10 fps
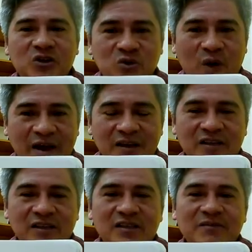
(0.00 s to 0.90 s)

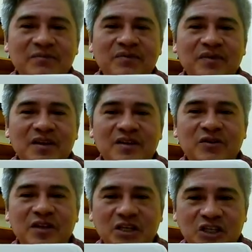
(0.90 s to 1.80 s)
twice, it's
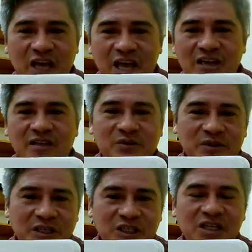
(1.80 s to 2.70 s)
got the J and it's
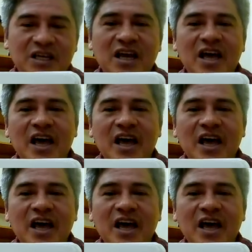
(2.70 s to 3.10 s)
got the G,